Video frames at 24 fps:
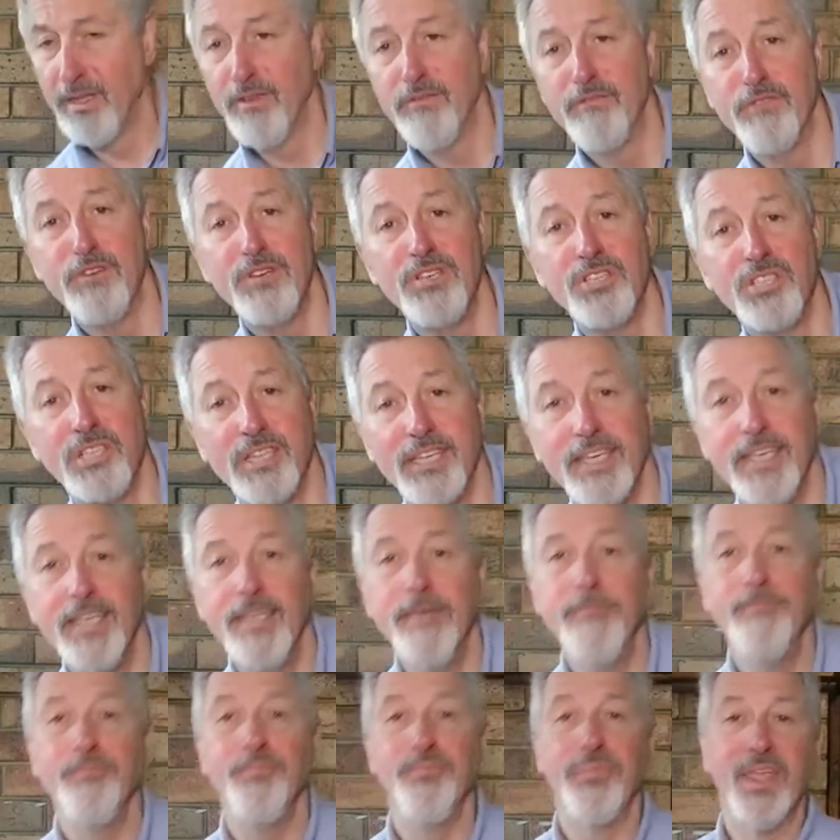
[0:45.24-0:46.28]
Firstly,
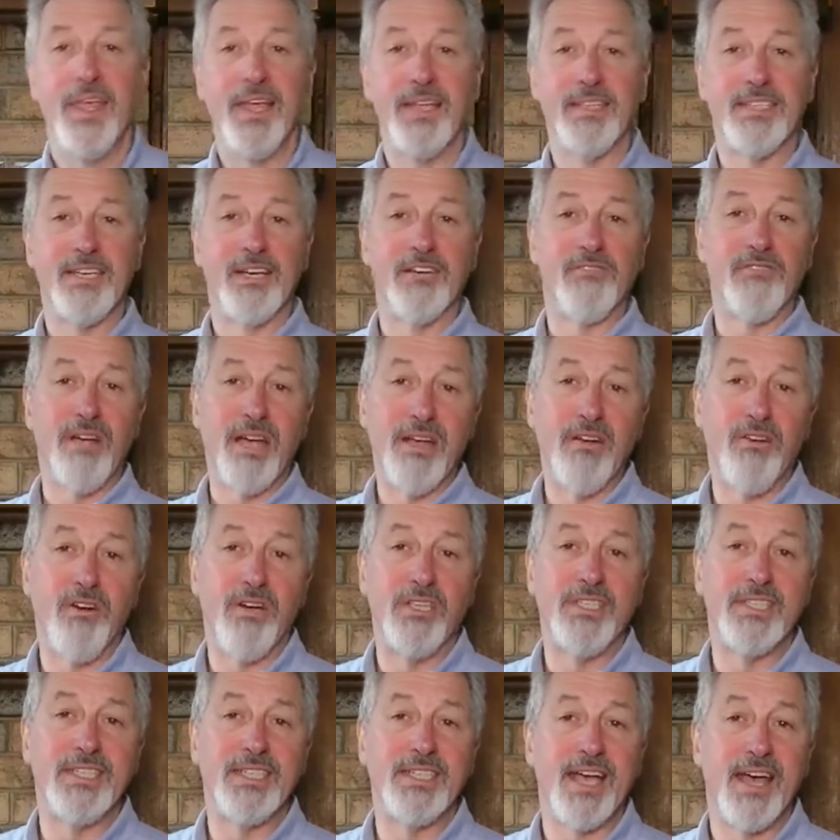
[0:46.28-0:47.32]
it's a great
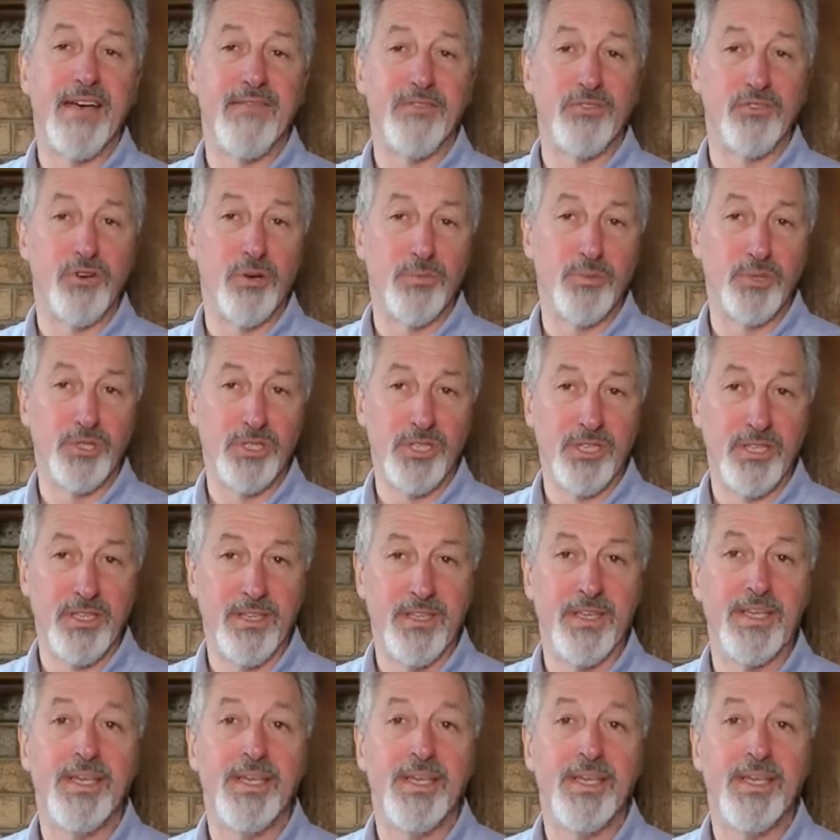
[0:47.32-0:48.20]
idea to have a drop sheet,